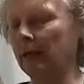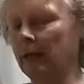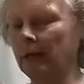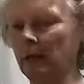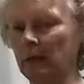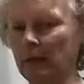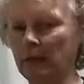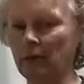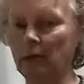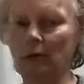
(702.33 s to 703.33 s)
don't spend
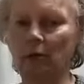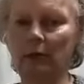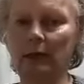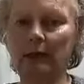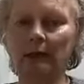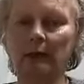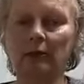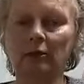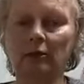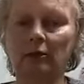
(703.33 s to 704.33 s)
too long on it, and it
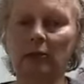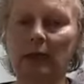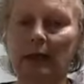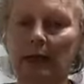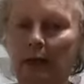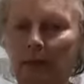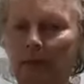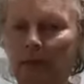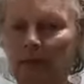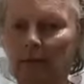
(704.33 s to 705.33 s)
should really help
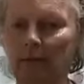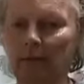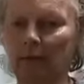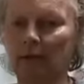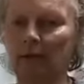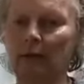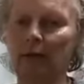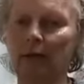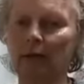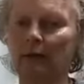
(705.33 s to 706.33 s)
if they're not in
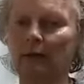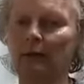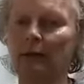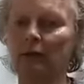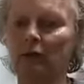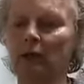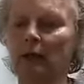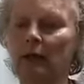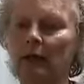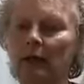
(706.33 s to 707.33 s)
very good condition.
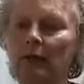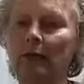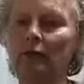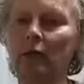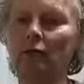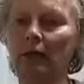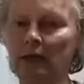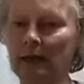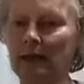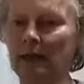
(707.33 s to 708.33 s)
If they've gone
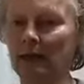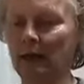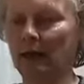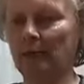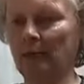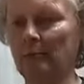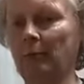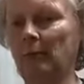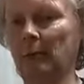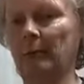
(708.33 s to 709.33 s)
rusty, then
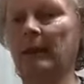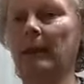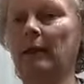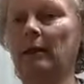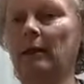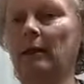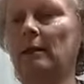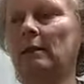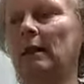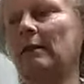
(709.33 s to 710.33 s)
probably
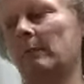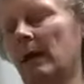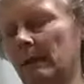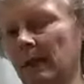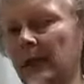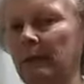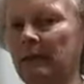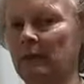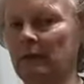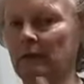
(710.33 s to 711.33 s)
it might make a bit of
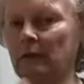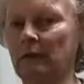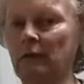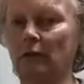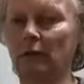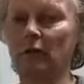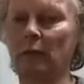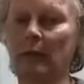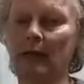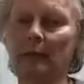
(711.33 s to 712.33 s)
difference if it's not too
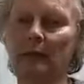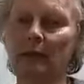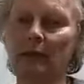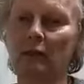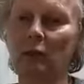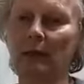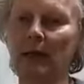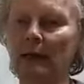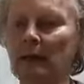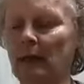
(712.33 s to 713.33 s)
bad, but if it's too
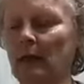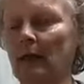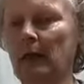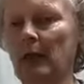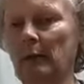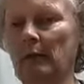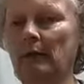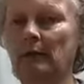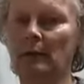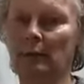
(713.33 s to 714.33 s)
bad, I would
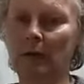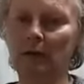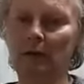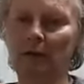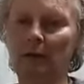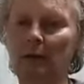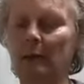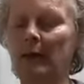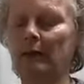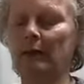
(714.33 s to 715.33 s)
spring the £15
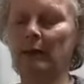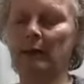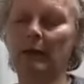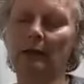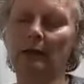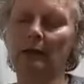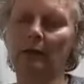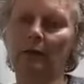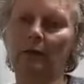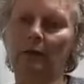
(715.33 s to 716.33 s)
and get yourself
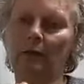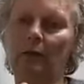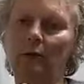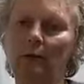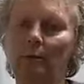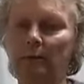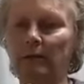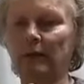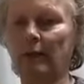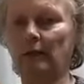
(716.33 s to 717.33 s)
a new
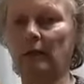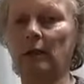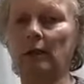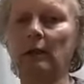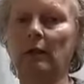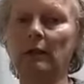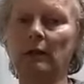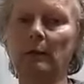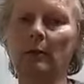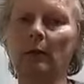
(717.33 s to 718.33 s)
set of card clothing
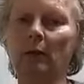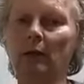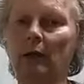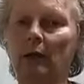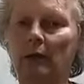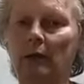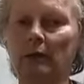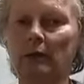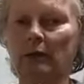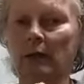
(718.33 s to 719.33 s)
to put on the
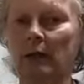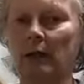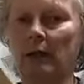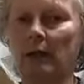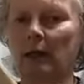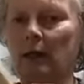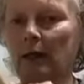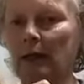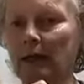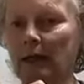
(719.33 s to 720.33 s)
carders. And
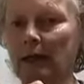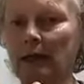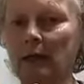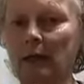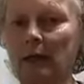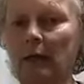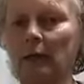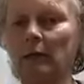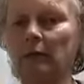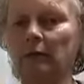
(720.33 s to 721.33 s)
again,
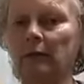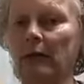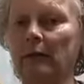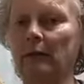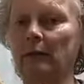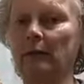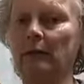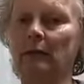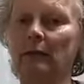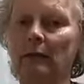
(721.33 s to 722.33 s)
you'll find that
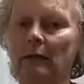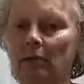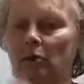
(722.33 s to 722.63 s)
72